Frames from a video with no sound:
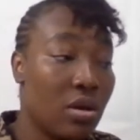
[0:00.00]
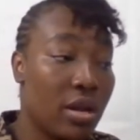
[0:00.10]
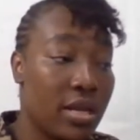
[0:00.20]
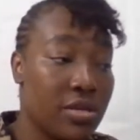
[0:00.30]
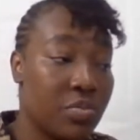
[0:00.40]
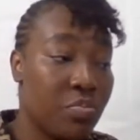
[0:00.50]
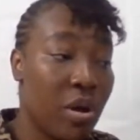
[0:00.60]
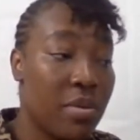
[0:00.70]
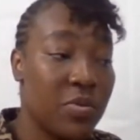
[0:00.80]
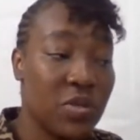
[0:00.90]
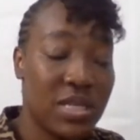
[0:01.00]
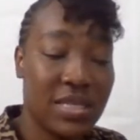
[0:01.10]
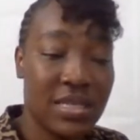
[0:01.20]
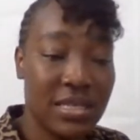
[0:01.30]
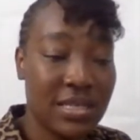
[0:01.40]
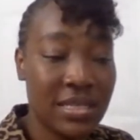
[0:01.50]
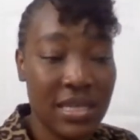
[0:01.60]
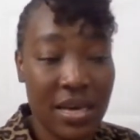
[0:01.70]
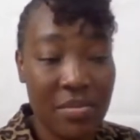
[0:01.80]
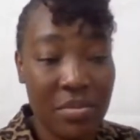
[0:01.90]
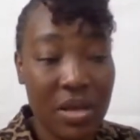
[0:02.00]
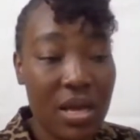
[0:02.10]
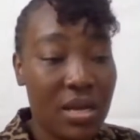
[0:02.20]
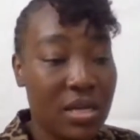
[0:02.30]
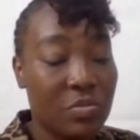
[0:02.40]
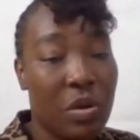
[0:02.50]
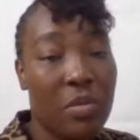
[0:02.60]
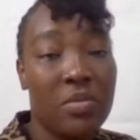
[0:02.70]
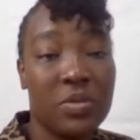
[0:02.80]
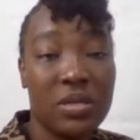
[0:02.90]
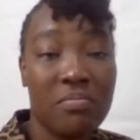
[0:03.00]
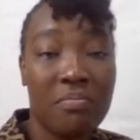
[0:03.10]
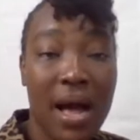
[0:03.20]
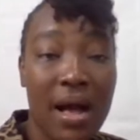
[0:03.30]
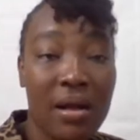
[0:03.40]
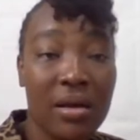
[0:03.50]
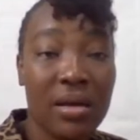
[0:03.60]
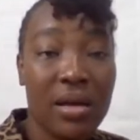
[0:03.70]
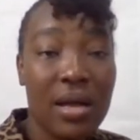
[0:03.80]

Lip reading: there's problems with the system, there's problems with the bank,